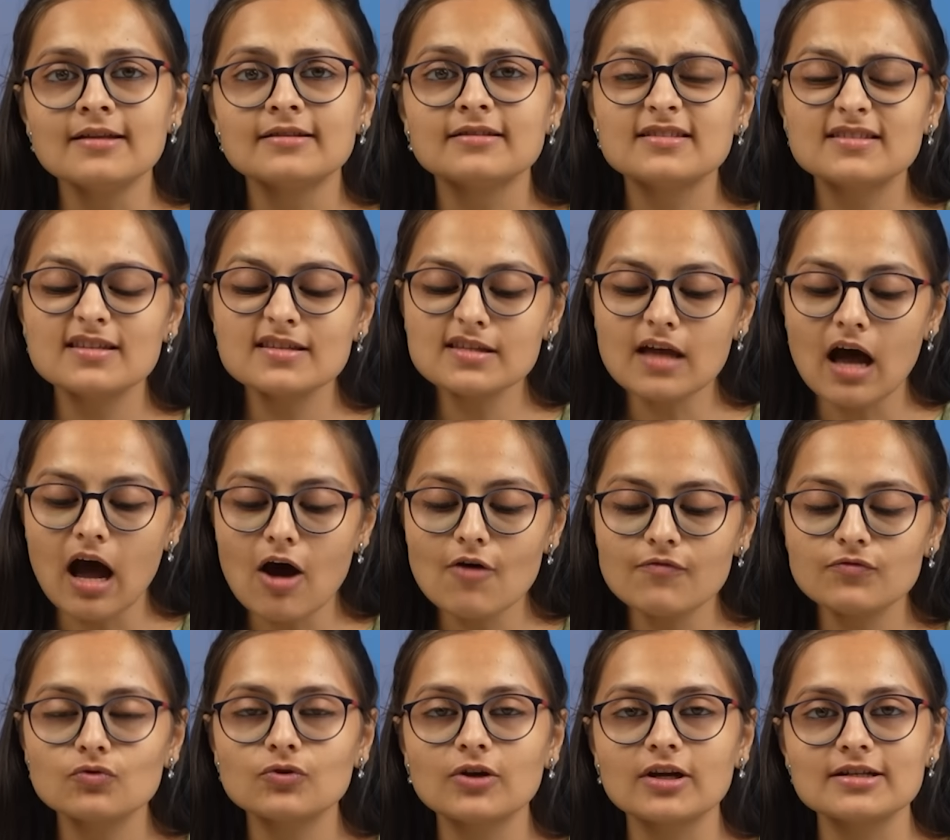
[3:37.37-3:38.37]
this is how
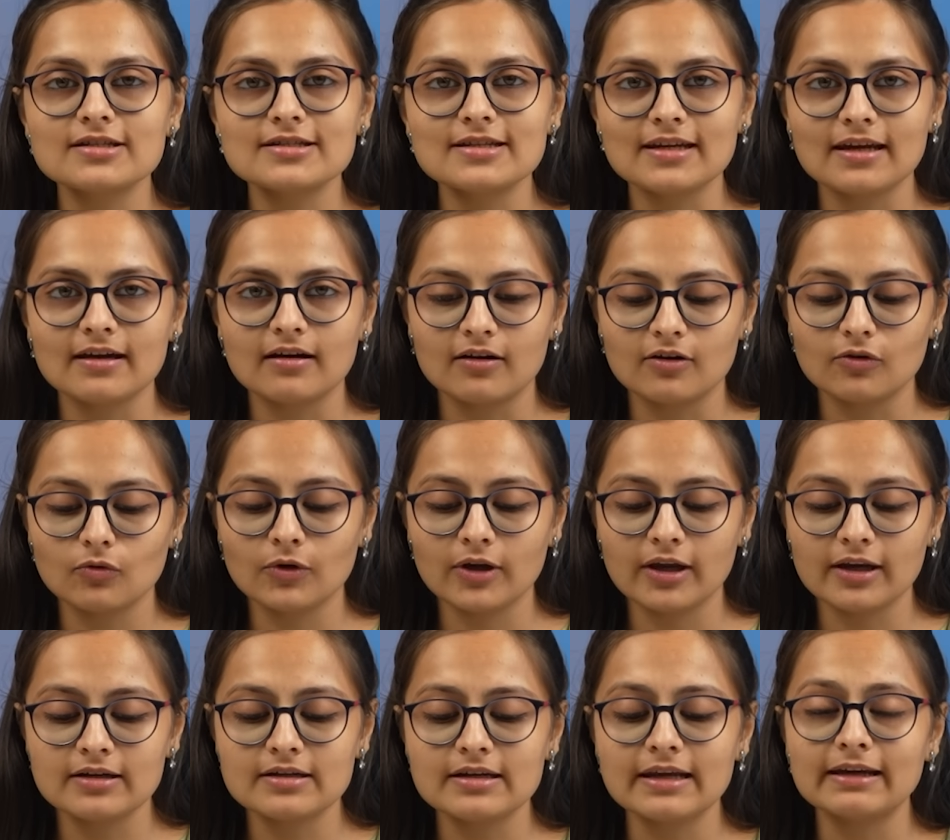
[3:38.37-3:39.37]
you can, uh, you
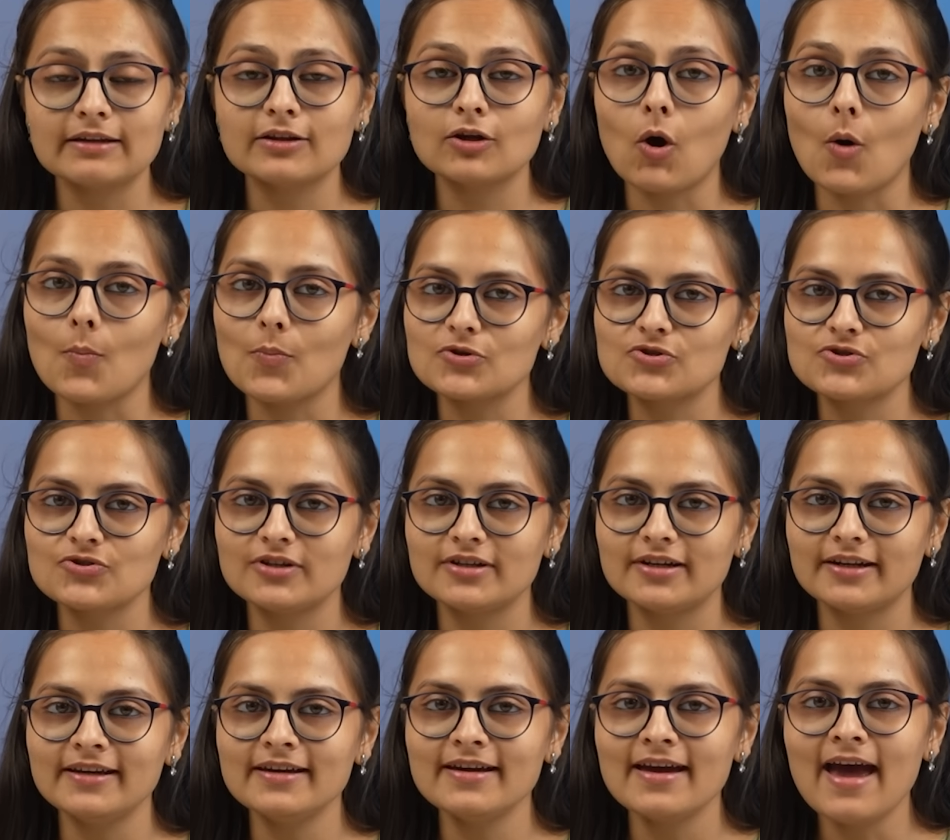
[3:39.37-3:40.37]
can take the
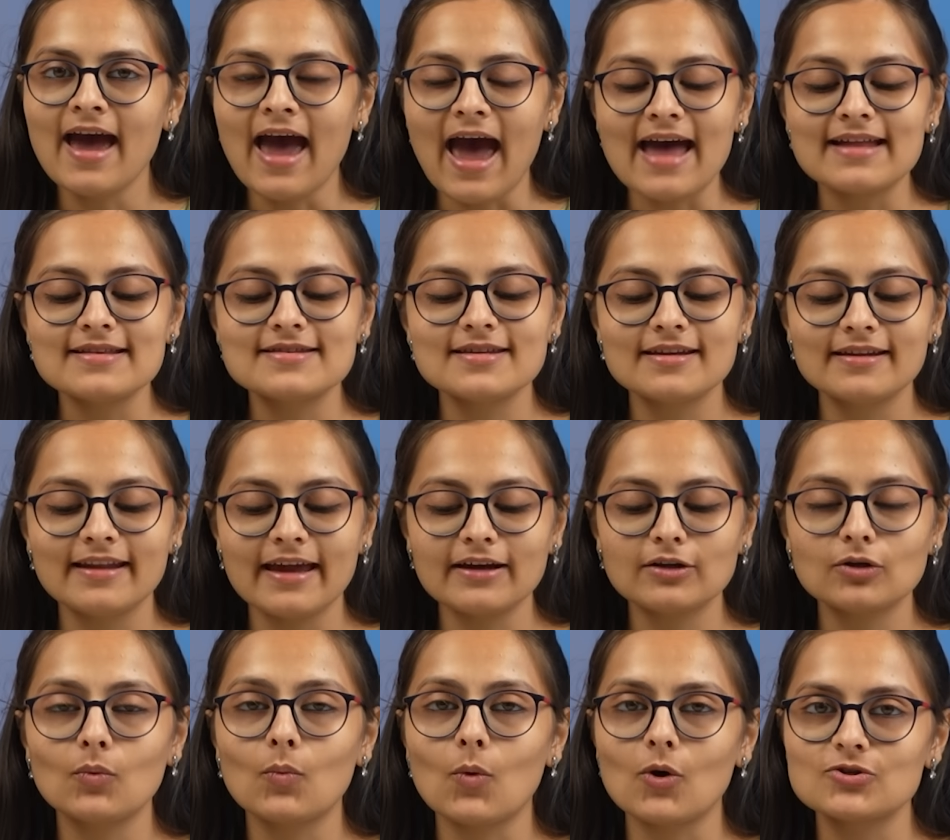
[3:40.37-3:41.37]
opportunity and select
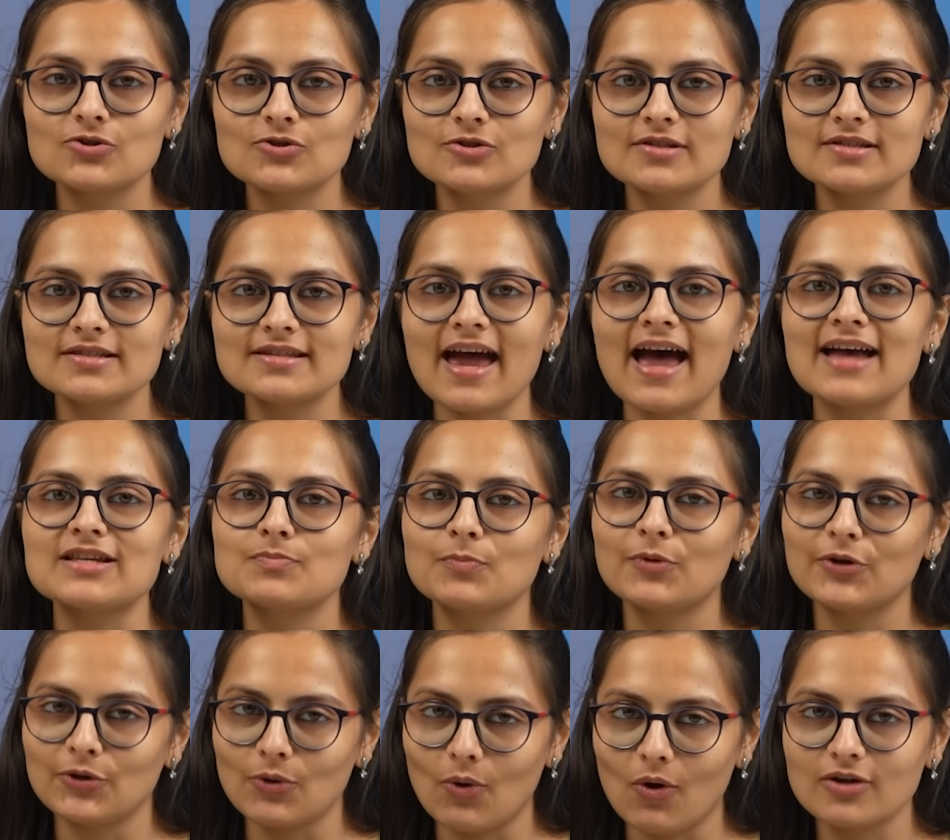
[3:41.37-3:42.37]
the watch list as per
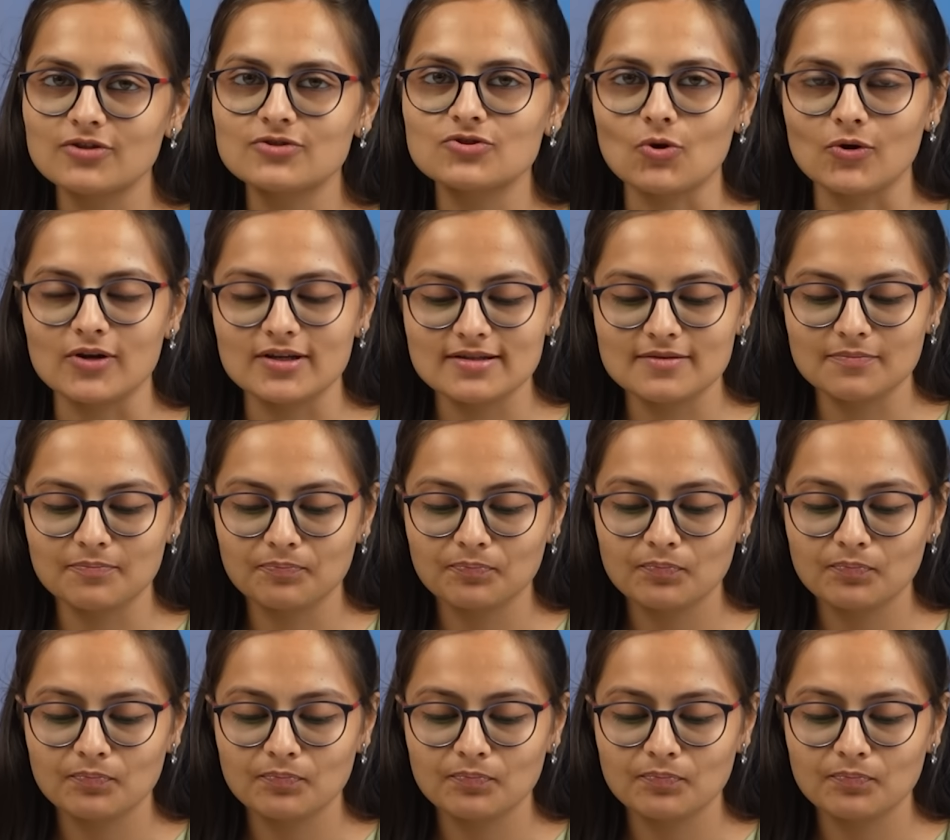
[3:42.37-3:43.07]
your choice